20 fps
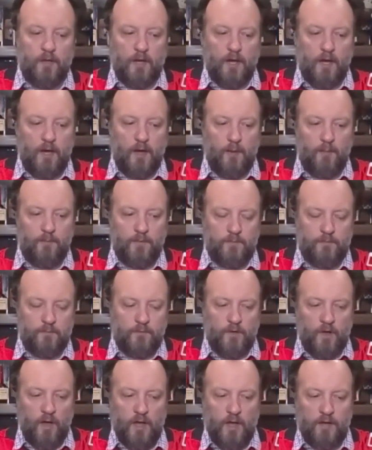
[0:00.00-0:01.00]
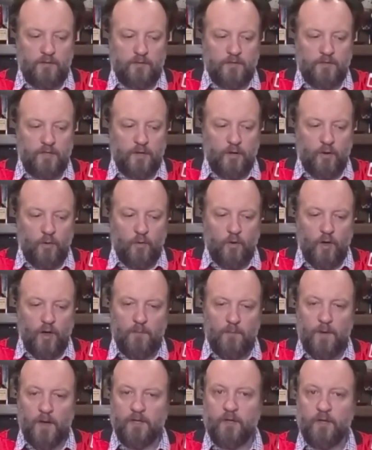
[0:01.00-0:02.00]
Not,
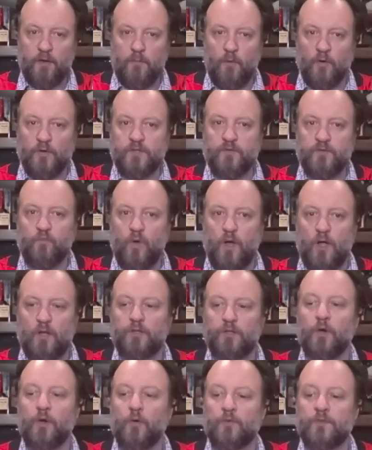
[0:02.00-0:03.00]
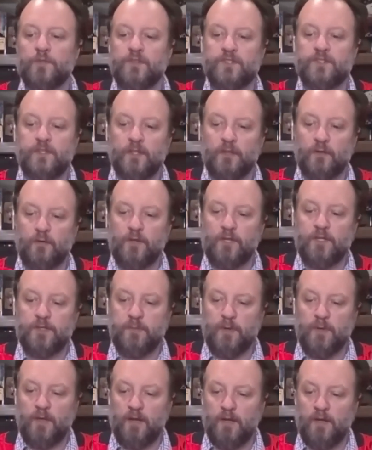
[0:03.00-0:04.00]
among your most well-known distilleries,
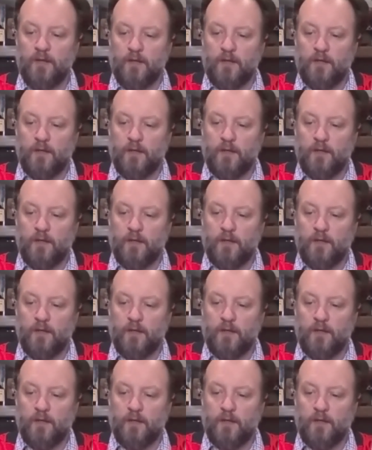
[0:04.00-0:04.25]
but